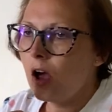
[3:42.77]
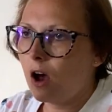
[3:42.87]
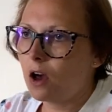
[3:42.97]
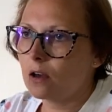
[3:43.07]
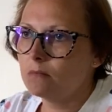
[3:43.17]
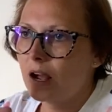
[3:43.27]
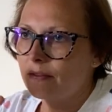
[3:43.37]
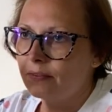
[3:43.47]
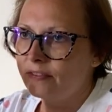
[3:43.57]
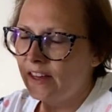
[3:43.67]
Um,
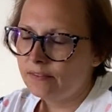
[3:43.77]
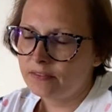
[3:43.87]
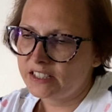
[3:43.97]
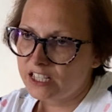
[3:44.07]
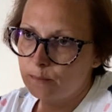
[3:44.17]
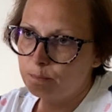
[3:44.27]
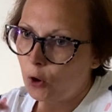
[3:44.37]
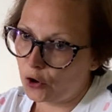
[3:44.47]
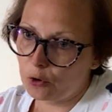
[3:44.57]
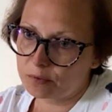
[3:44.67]
and then they did a
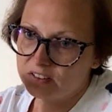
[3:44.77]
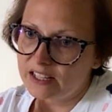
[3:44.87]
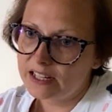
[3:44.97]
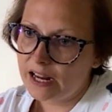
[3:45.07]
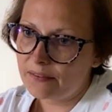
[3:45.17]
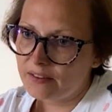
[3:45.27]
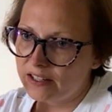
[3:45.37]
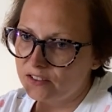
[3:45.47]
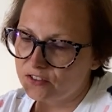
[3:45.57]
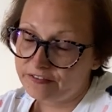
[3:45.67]
biopsy and
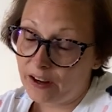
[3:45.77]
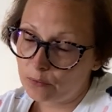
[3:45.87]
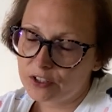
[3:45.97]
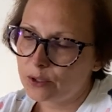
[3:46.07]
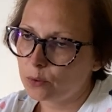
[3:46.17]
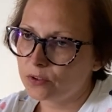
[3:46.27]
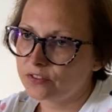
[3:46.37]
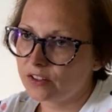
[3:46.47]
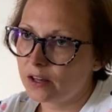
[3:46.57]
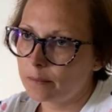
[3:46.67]
they found that it
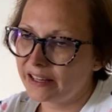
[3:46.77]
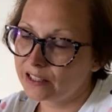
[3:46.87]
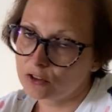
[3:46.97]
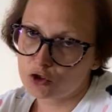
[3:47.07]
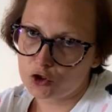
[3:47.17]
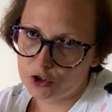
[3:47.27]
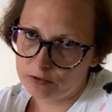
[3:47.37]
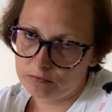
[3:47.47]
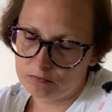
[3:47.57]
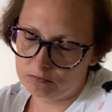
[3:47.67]
was um,
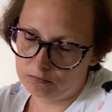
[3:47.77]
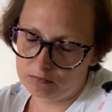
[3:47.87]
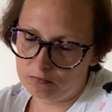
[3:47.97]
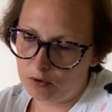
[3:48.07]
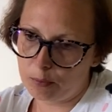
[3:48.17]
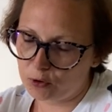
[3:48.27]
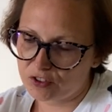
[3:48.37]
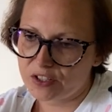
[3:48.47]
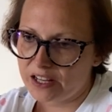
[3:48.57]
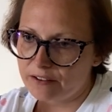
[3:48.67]
estrogen
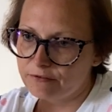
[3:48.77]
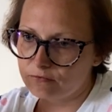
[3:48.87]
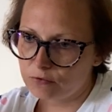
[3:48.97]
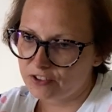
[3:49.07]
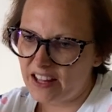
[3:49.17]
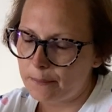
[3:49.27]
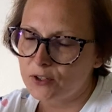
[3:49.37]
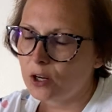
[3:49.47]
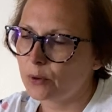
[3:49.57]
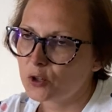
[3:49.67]
positive
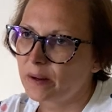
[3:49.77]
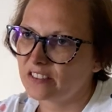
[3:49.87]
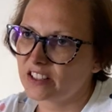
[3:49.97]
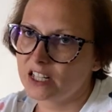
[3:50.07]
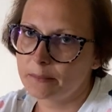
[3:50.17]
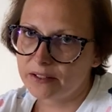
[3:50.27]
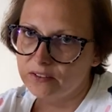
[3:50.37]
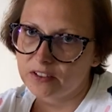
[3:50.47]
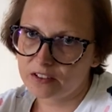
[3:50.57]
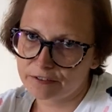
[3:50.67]
receptor, which basically
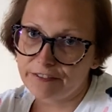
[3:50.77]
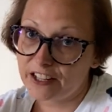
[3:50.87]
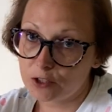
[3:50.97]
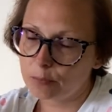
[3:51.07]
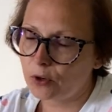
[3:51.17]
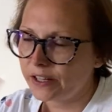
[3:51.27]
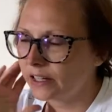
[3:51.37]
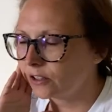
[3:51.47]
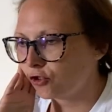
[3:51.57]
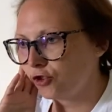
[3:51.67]
means it's fed by
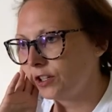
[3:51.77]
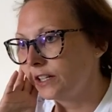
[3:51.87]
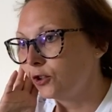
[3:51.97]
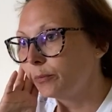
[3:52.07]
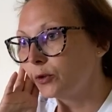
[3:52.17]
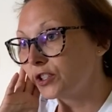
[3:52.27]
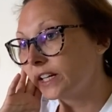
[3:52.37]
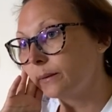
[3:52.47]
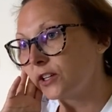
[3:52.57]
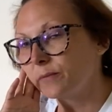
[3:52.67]
estrogen in your
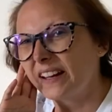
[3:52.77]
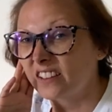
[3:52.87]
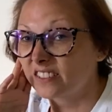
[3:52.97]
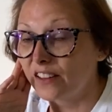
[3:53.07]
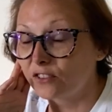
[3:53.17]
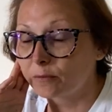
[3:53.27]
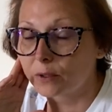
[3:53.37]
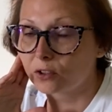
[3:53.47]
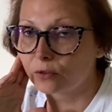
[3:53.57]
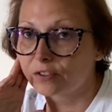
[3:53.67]
body, which makes sense
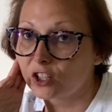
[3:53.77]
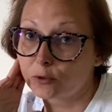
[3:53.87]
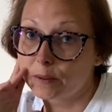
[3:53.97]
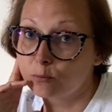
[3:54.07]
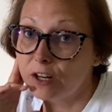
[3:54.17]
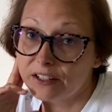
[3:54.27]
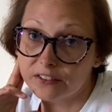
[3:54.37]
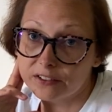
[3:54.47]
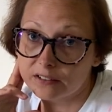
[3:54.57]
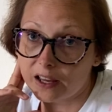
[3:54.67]
because obviously I'd been
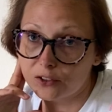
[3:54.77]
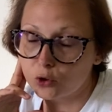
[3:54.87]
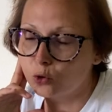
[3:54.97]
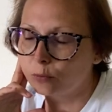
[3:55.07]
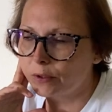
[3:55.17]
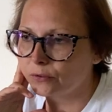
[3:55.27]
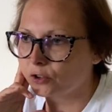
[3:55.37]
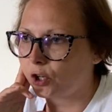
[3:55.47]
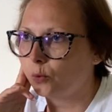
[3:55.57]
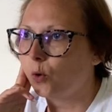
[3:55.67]
pregnant and your hormones
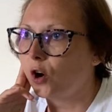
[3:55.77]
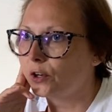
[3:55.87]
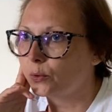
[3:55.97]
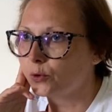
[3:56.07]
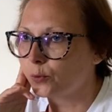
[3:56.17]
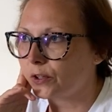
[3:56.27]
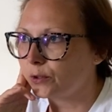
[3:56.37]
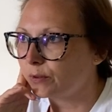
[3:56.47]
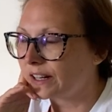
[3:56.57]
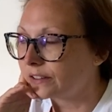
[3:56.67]
go wild when
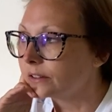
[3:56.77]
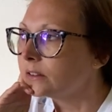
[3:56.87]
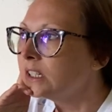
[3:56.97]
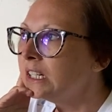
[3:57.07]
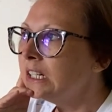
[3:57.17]
you're pregnant.